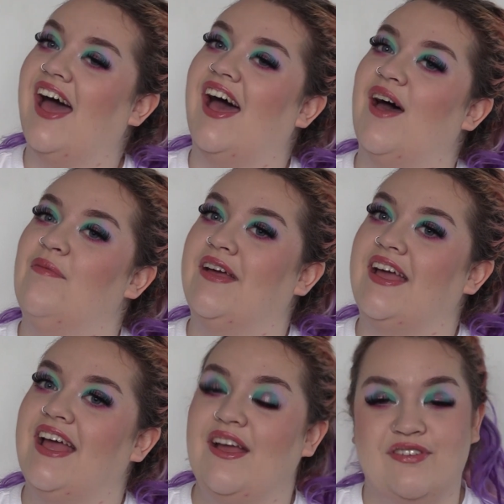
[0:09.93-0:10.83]
Um,
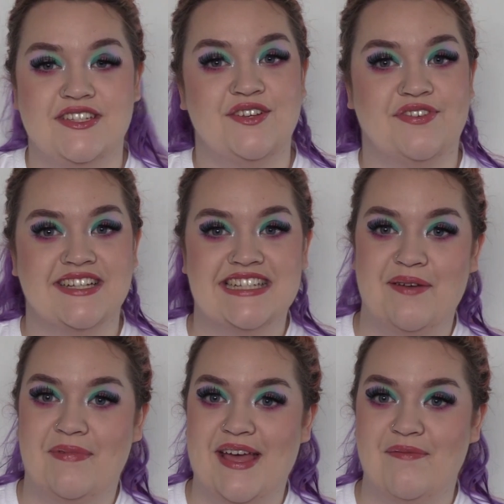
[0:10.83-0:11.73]
if it's your first
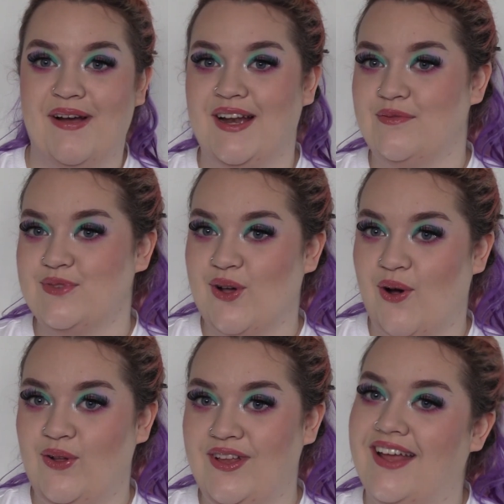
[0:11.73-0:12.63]
time here, my name's
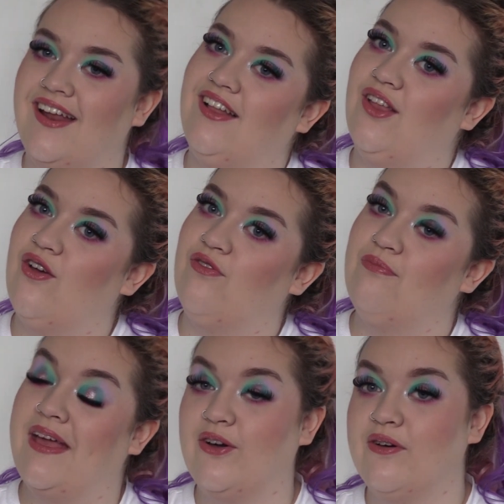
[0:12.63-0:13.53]
Cole and I
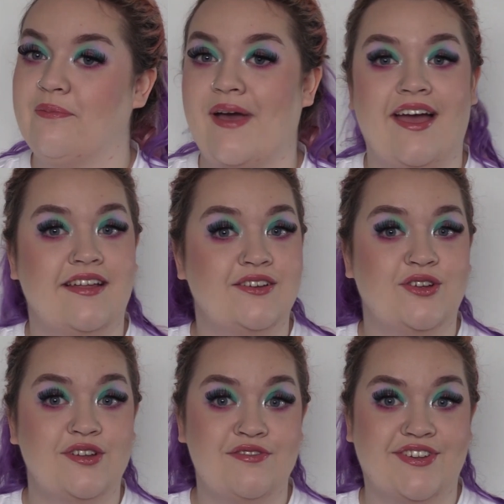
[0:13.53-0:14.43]
love makeup and
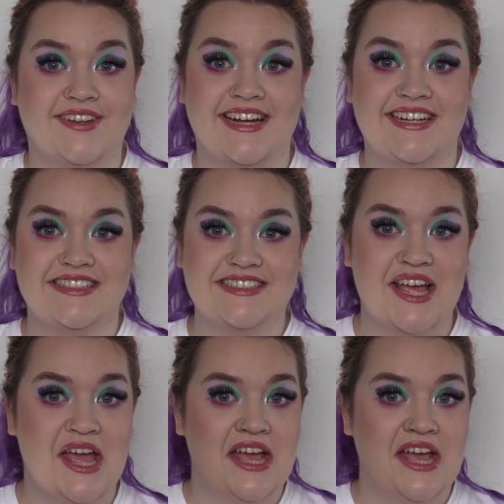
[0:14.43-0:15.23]
colourful things.